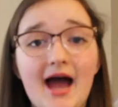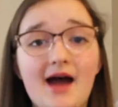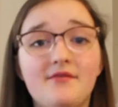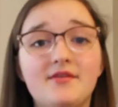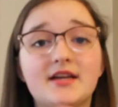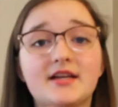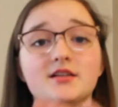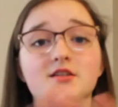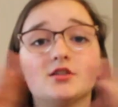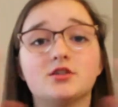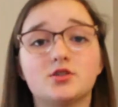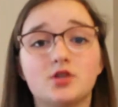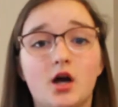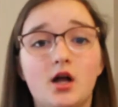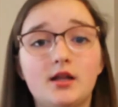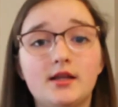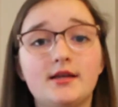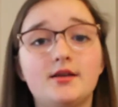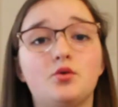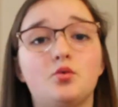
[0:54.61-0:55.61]
Having a
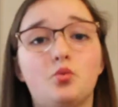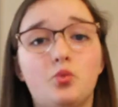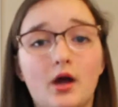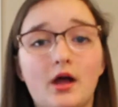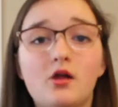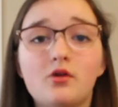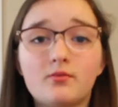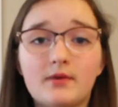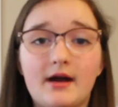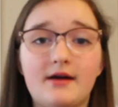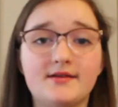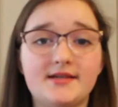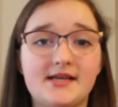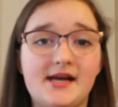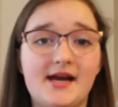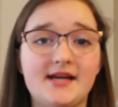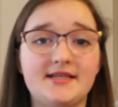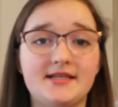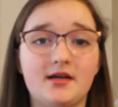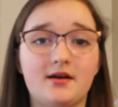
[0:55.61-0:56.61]
solid, well-rounded
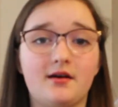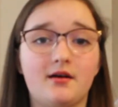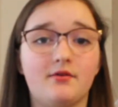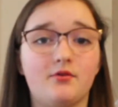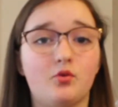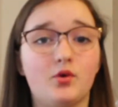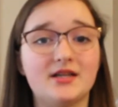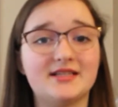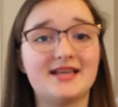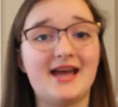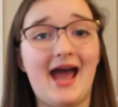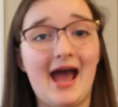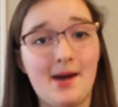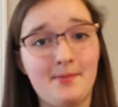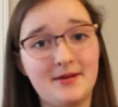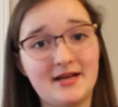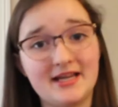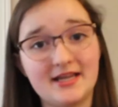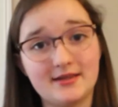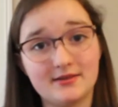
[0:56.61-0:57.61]
idea of what's
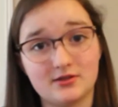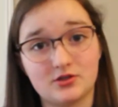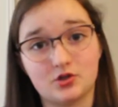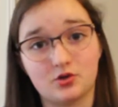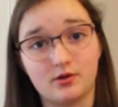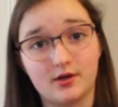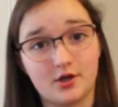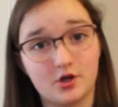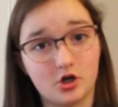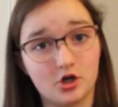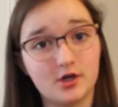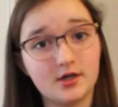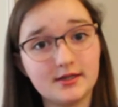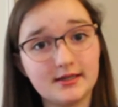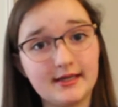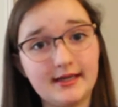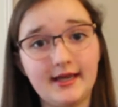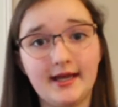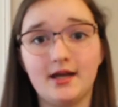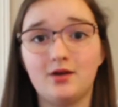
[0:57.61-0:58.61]
happening in the story
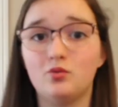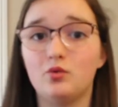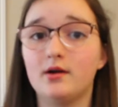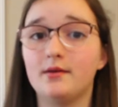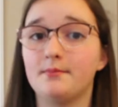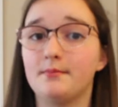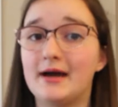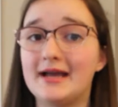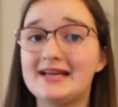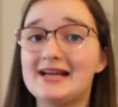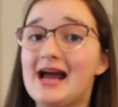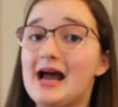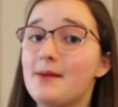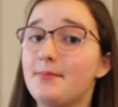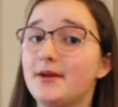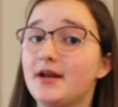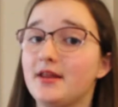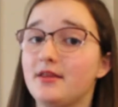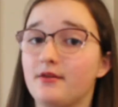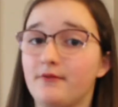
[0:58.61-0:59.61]
currently and what might
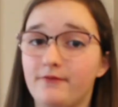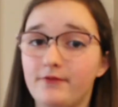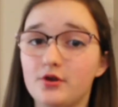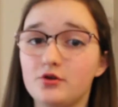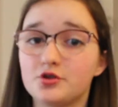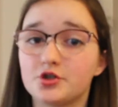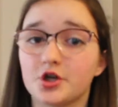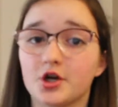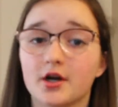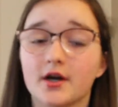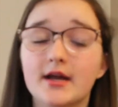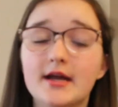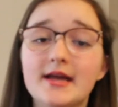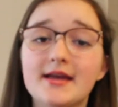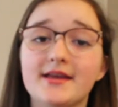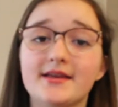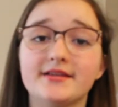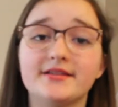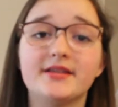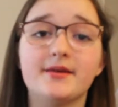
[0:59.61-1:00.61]
happen in the future
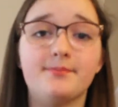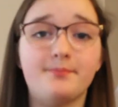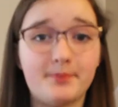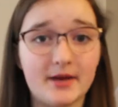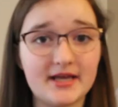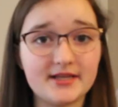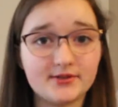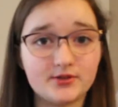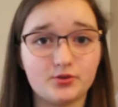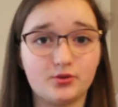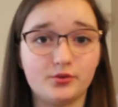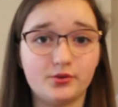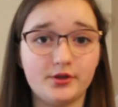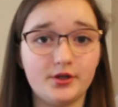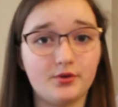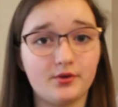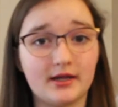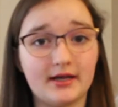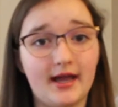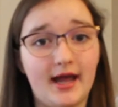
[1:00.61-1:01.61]
is the best tool
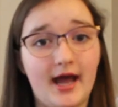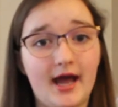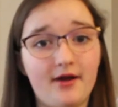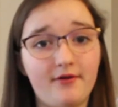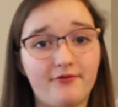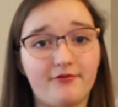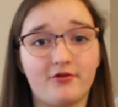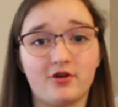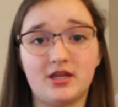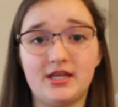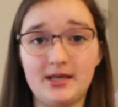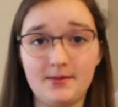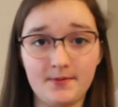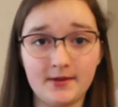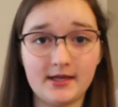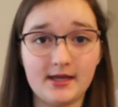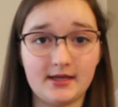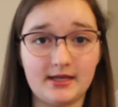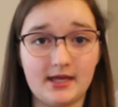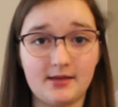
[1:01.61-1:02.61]
you can have for
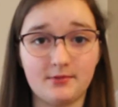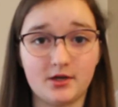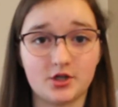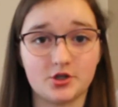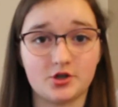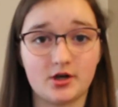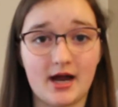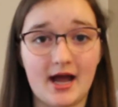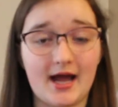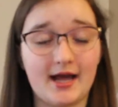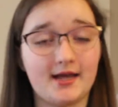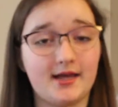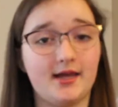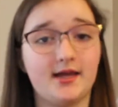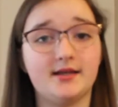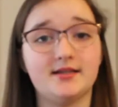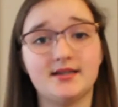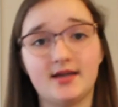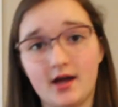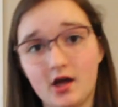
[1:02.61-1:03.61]
keeping a game on track
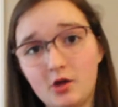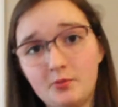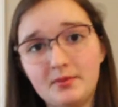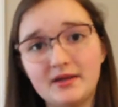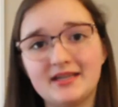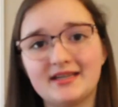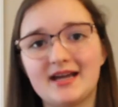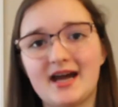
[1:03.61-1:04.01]
and helping